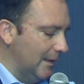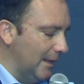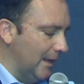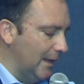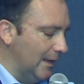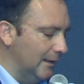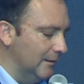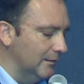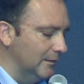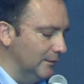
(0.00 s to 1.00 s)

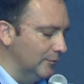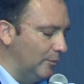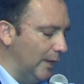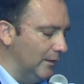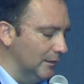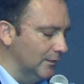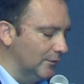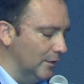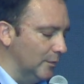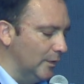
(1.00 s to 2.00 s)
and this panel
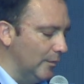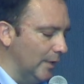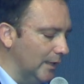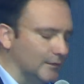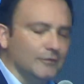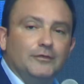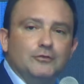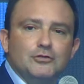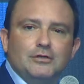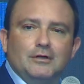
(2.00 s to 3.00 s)
is going to be about the
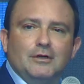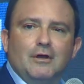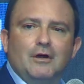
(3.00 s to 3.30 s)
future